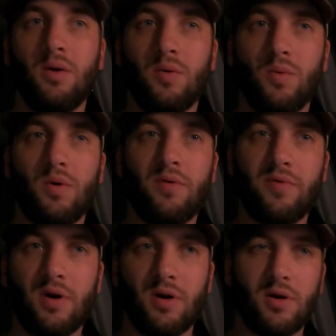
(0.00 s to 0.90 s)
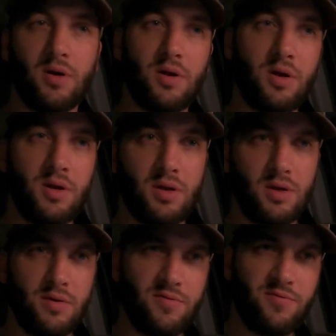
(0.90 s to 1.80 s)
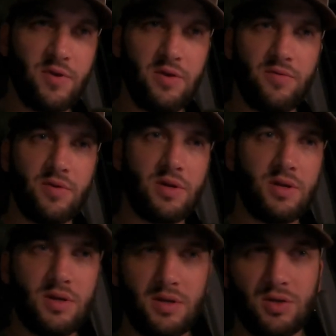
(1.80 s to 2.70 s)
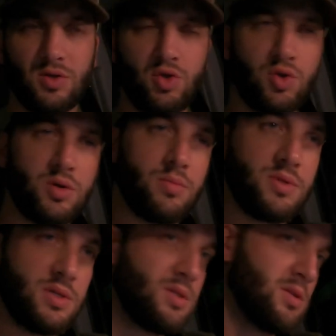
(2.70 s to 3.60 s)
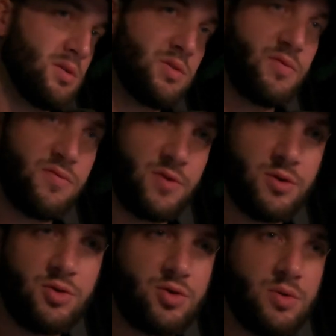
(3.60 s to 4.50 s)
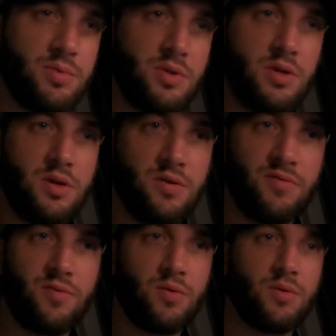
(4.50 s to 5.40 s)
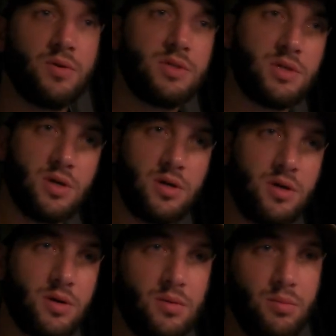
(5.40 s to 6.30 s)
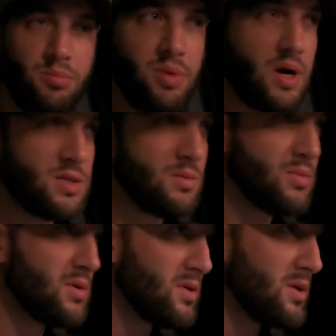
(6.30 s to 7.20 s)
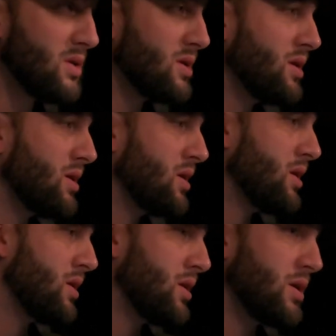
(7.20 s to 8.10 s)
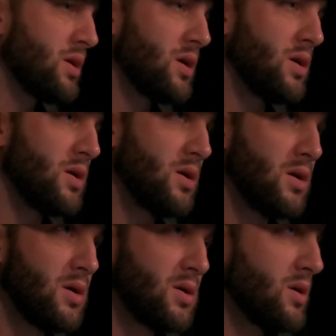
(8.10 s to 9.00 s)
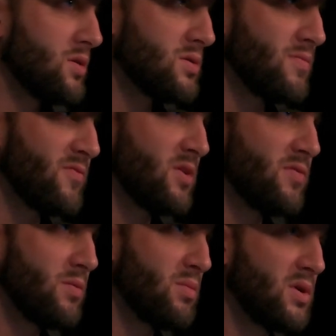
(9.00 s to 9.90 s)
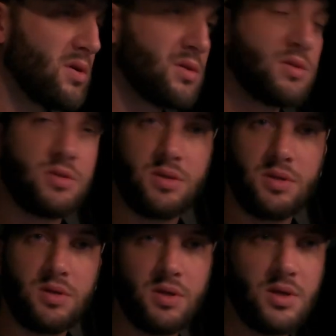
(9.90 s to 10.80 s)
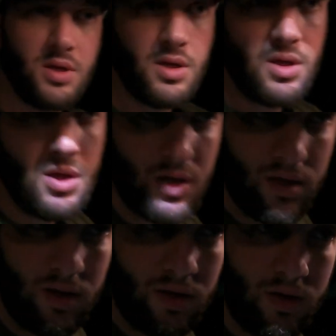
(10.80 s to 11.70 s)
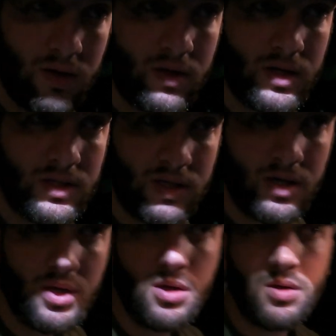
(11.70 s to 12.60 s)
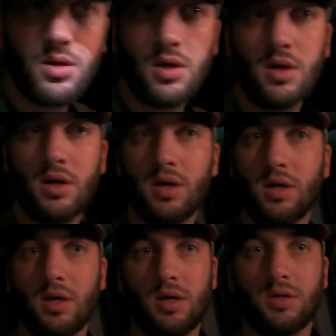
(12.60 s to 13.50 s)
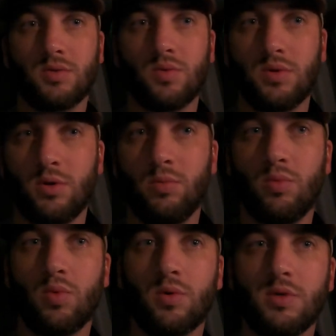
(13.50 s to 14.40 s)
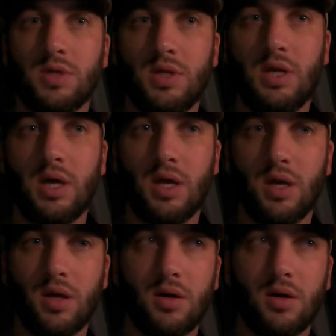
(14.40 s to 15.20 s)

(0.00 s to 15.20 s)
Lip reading: one of our favorite trips. It's the first trip of the year for us. Possibility to kill some velvet bucks in Kentucky. I guess we'll know more today.